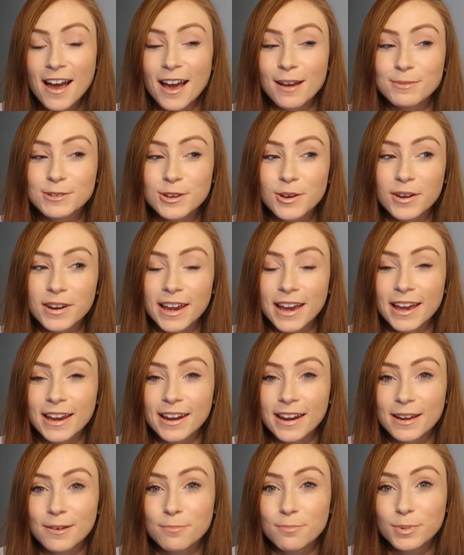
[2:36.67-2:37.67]
I'm doing it
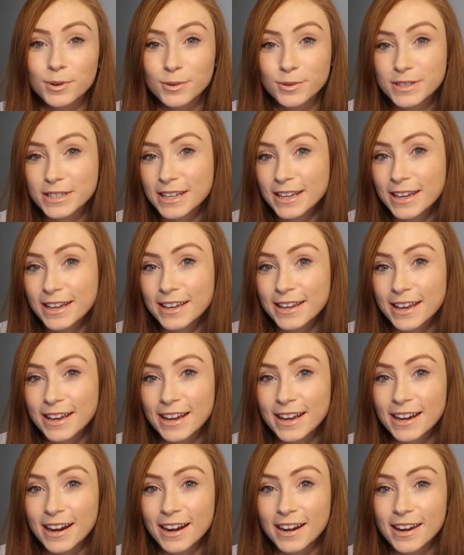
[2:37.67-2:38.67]
in a boutique
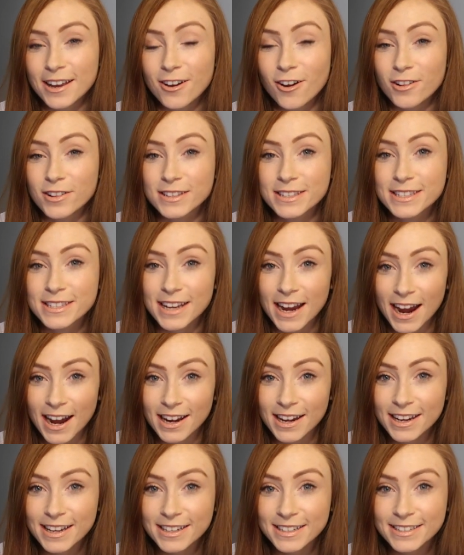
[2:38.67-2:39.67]
in Killarney called
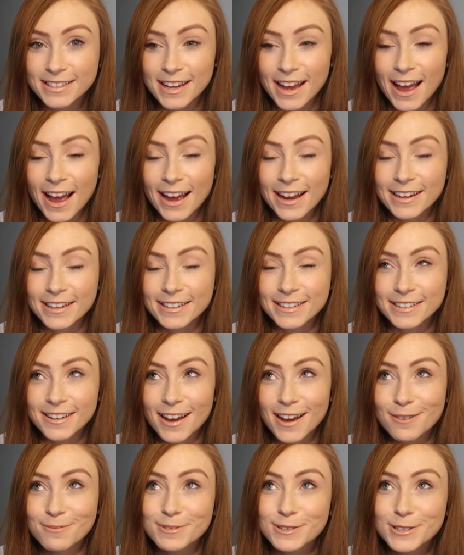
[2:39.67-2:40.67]
Scarlet, and
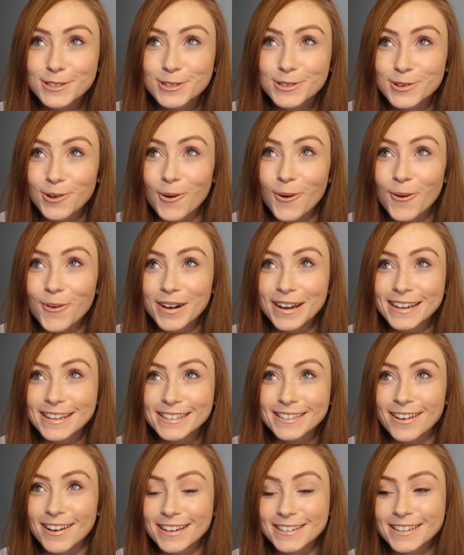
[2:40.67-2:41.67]
I am so
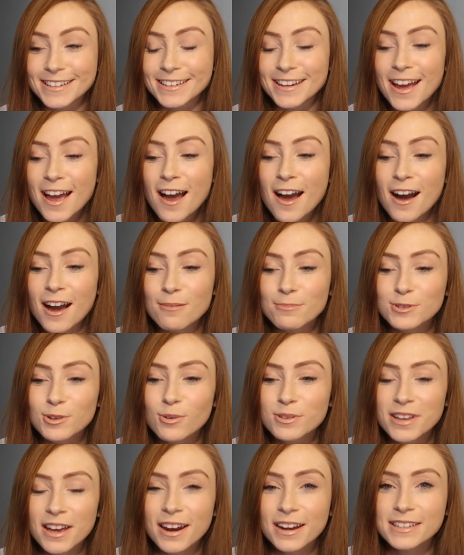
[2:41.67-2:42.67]
excited. I'm
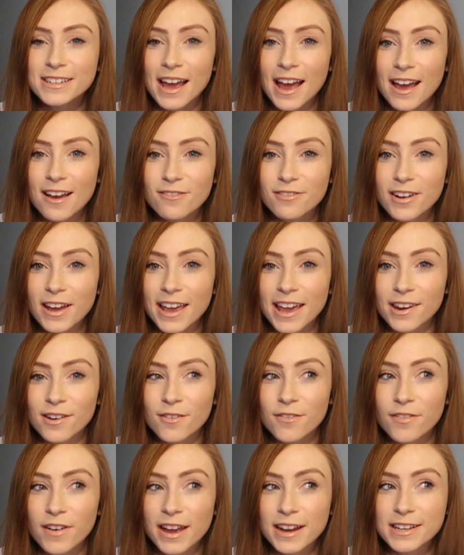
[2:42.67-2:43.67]
so excited to have like an
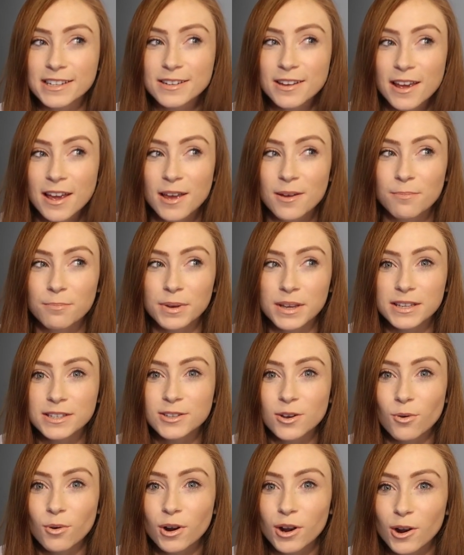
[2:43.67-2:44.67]
event be
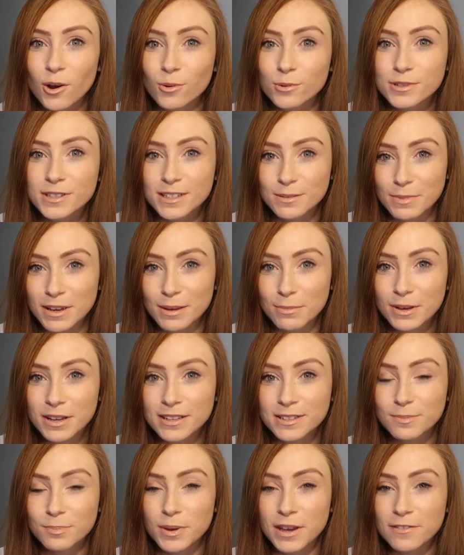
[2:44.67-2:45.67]
so close to me,
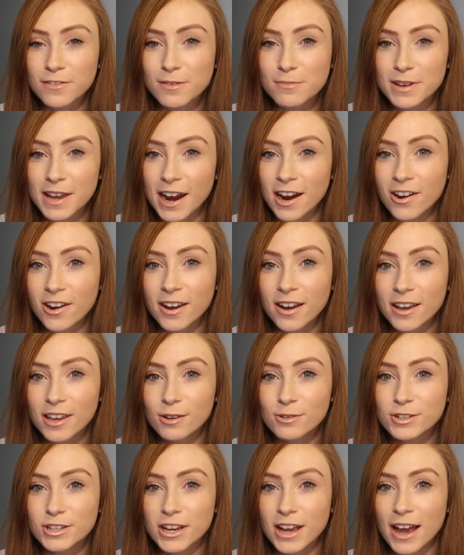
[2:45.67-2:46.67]
because being from Kerry, I
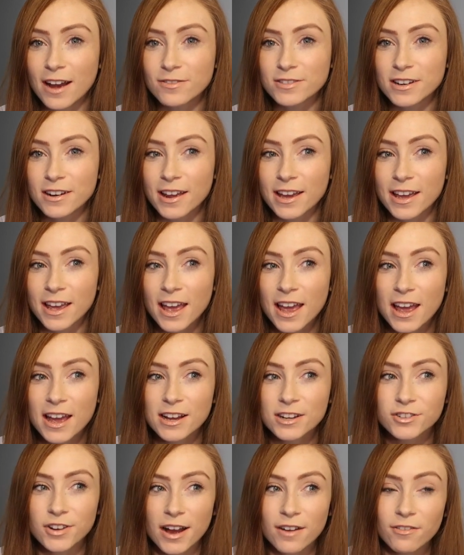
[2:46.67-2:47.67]
usually have to like
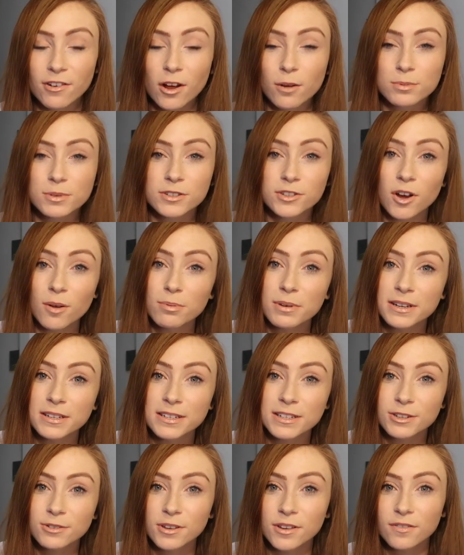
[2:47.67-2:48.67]
travel up to
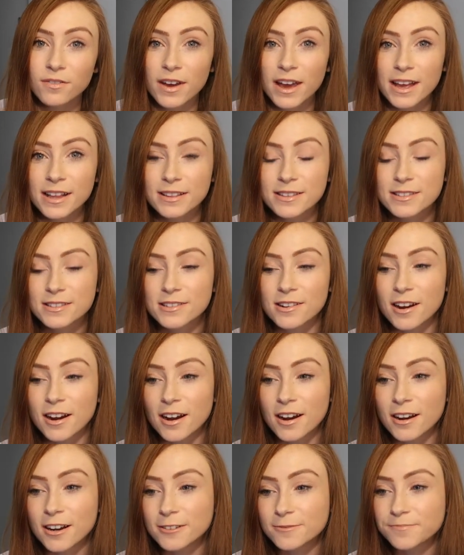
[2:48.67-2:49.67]
Dublin to do the events,
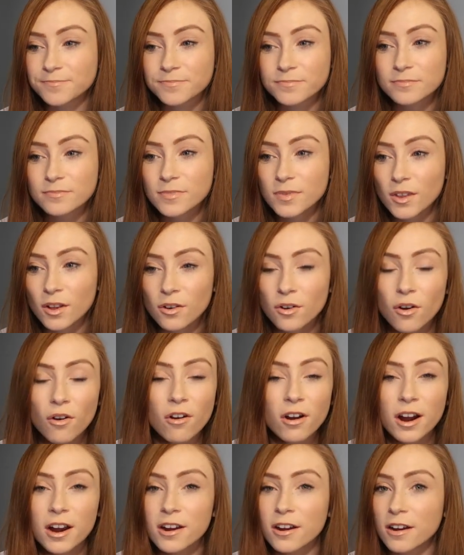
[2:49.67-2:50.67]
or
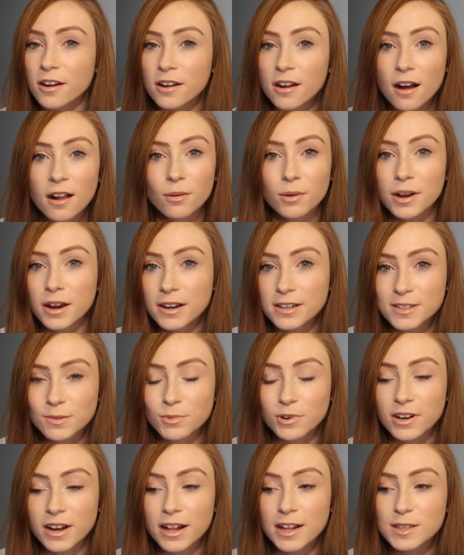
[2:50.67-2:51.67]
Cork or Galway or
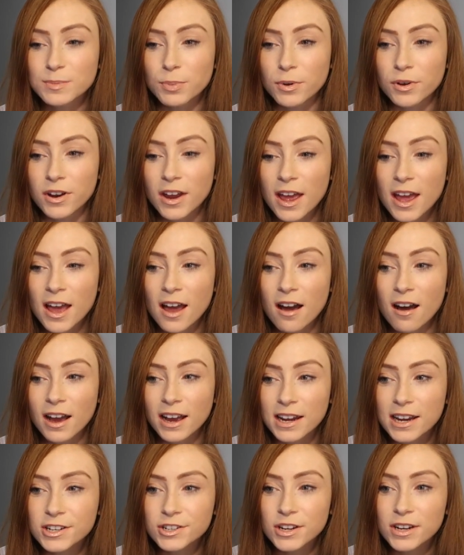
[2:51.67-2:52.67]
somewhere else, but
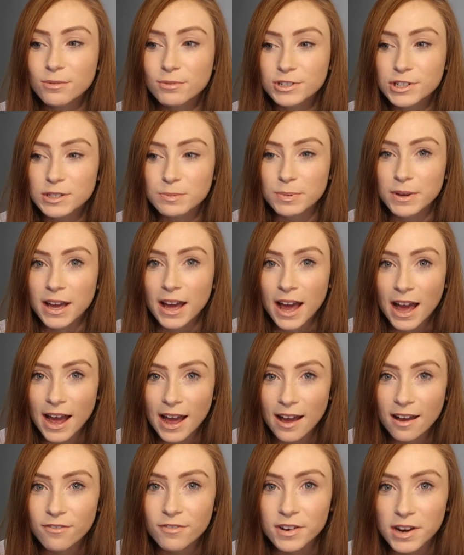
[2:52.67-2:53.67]
I literally will just be a
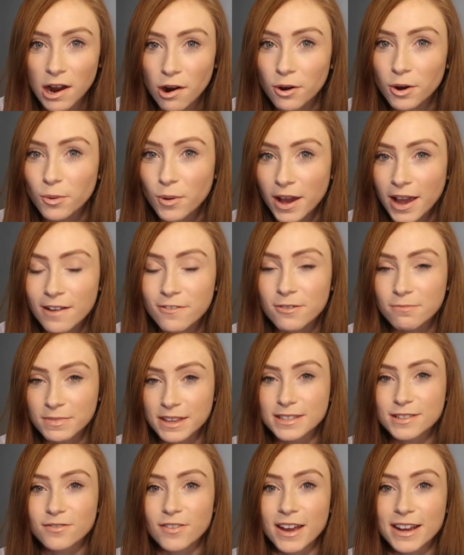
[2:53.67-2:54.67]
half an hour away from
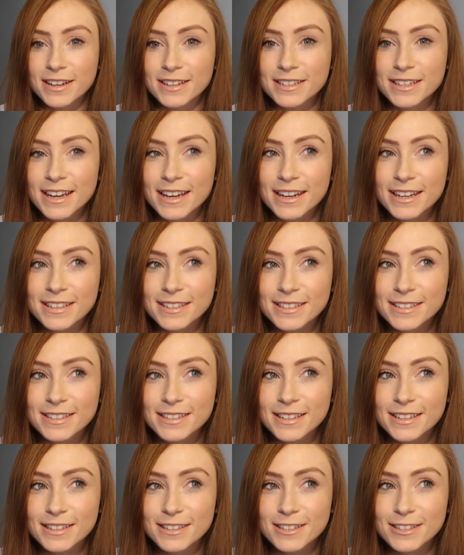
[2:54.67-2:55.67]
this event. It is
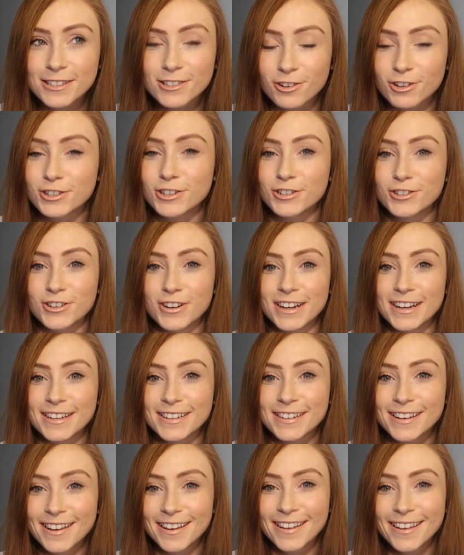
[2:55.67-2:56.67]
such a
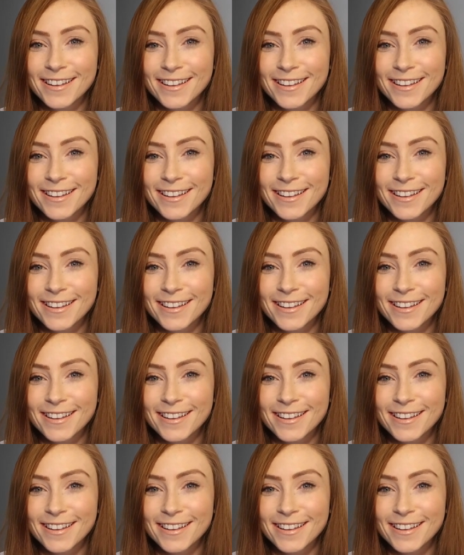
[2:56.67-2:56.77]
treat.